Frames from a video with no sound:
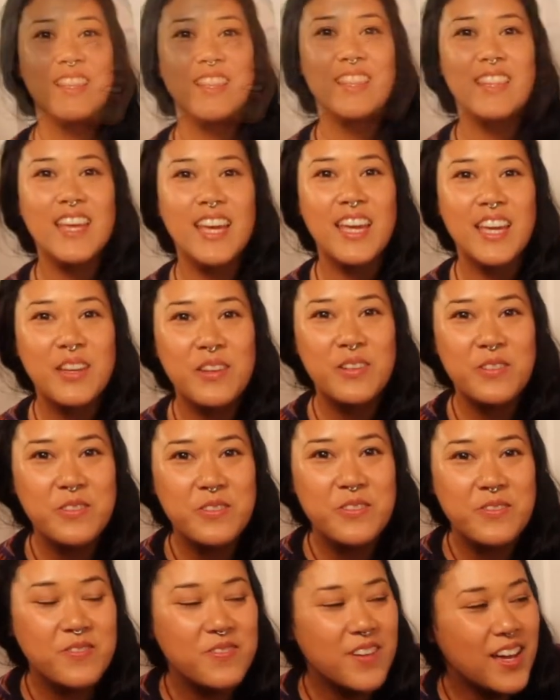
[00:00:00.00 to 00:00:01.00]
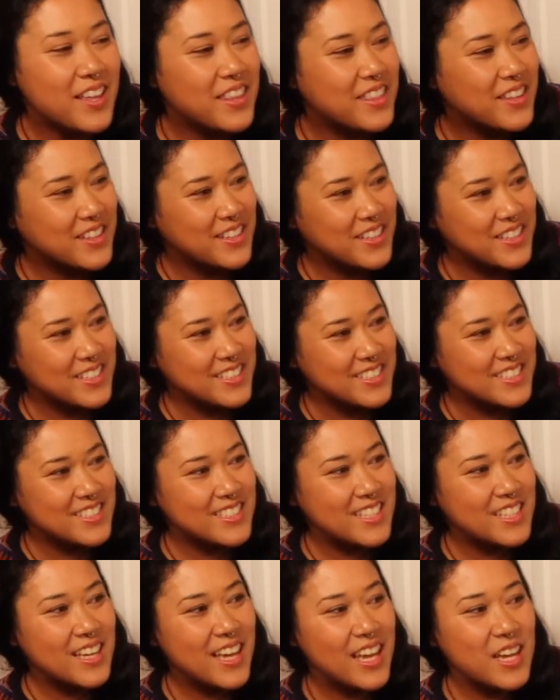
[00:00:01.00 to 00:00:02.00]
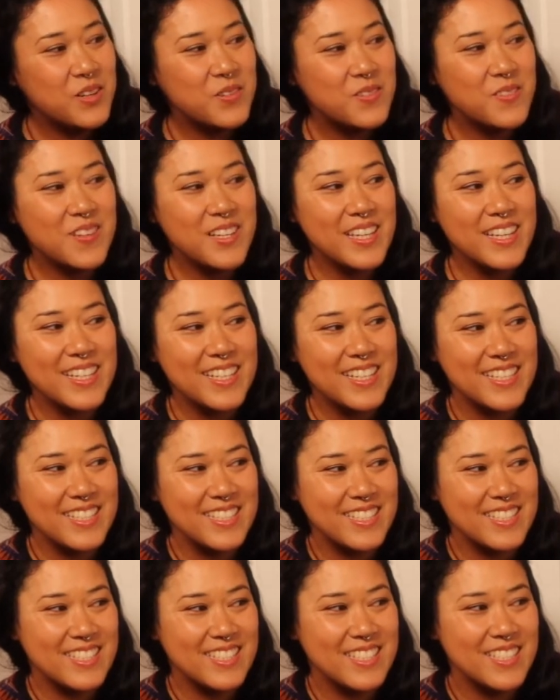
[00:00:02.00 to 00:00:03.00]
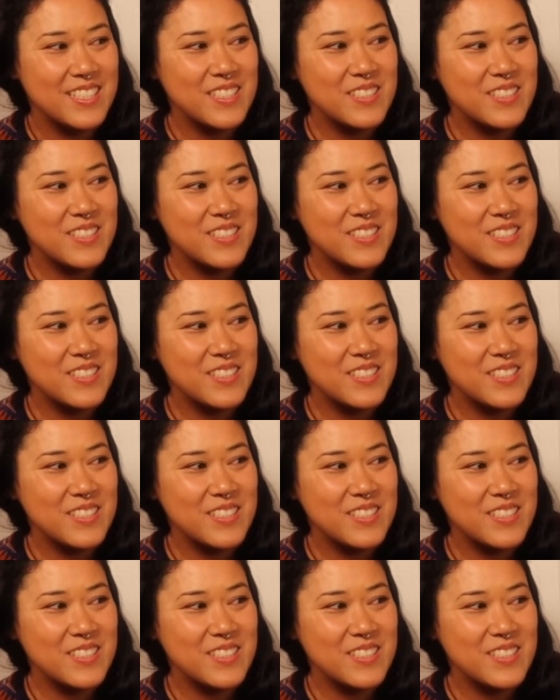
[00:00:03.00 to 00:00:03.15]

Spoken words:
They grew feathers and wings